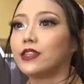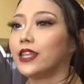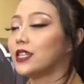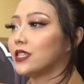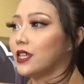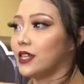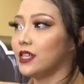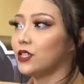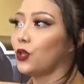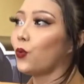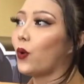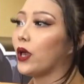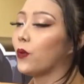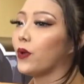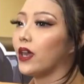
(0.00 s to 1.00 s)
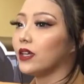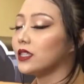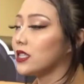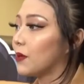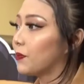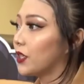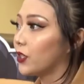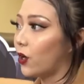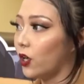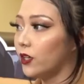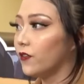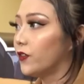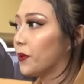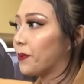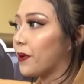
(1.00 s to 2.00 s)
That's the reason why we accepted
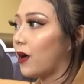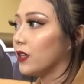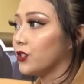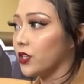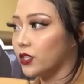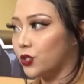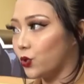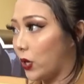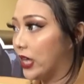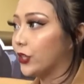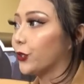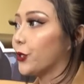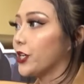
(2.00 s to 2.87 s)
all of the projects to enter